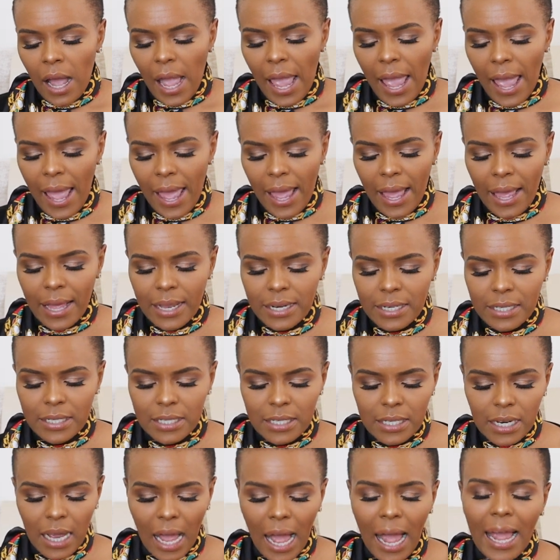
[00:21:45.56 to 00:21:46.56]

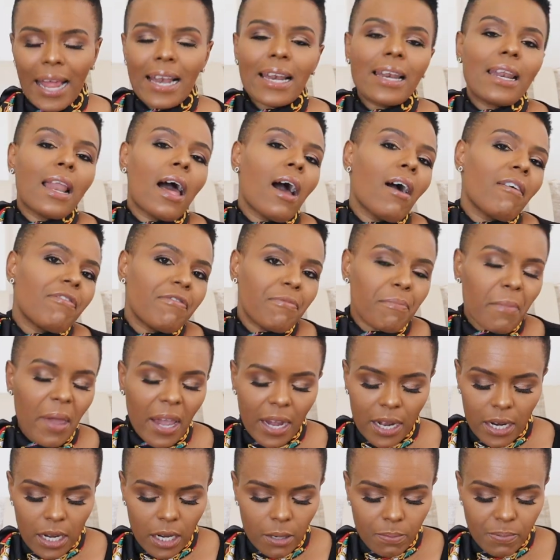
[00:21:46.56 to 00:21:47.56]
And I love
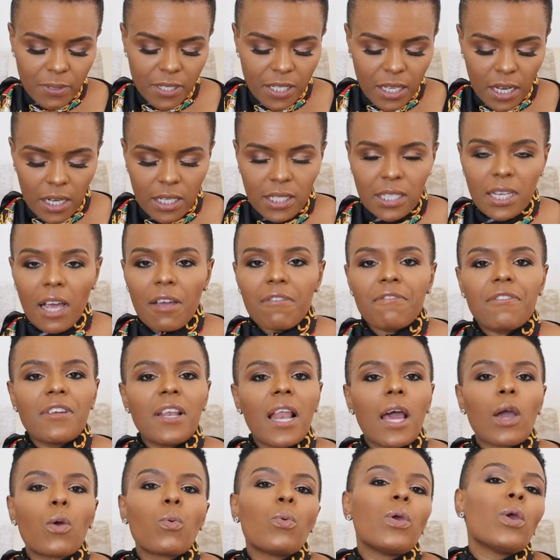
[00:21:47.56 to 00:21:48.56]
MAC lipsticks. I feel
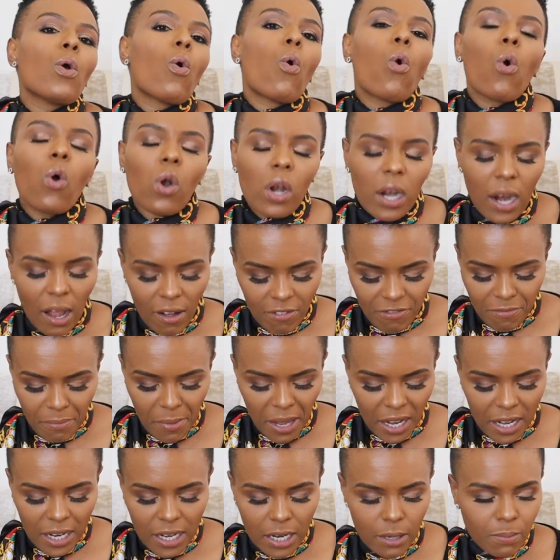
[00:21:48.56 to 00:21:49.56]
like we all love
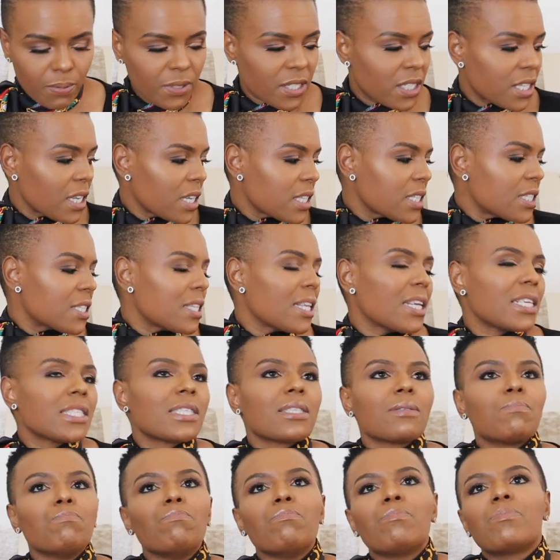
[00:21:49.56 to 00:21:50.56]
MAC lipsticks.
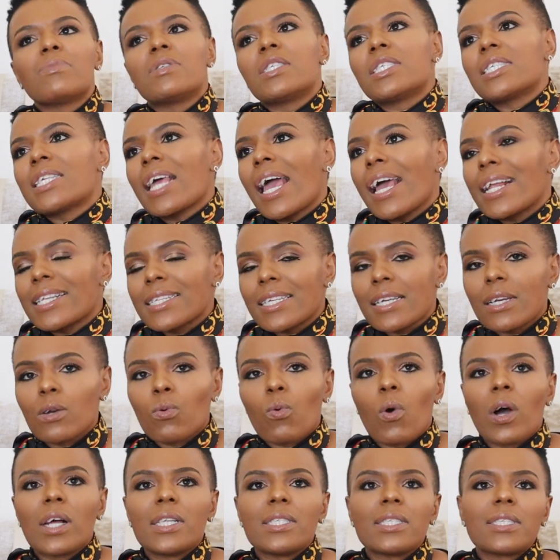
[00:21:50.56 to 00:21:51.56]
There's satin
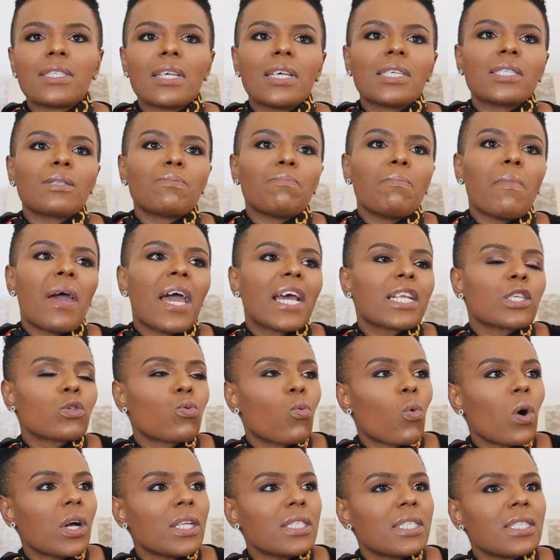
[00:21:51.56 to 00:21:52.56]
ones, there's matte
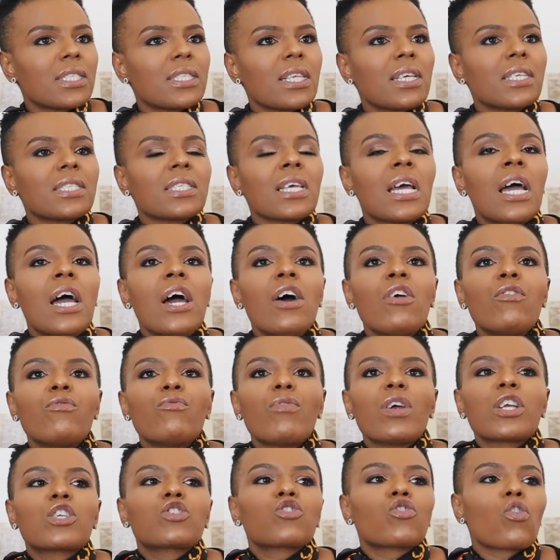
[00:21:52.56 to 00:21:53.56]
ones, there's
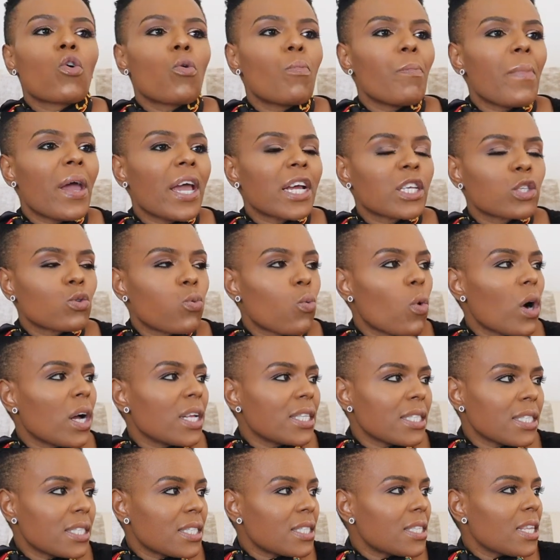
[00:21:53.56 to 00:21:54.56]
retro matte
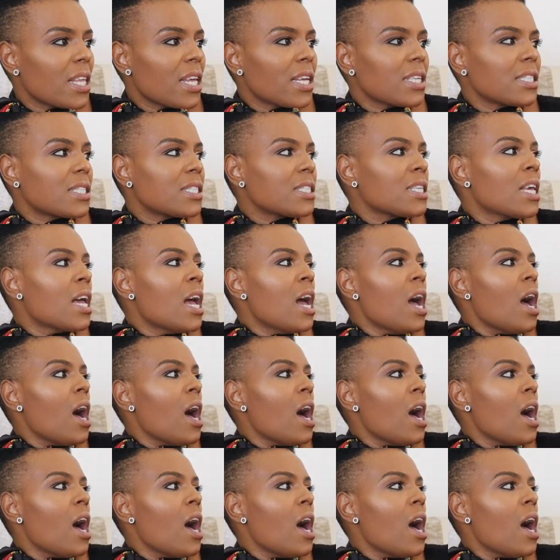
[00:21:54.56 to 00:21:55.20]
ones, there's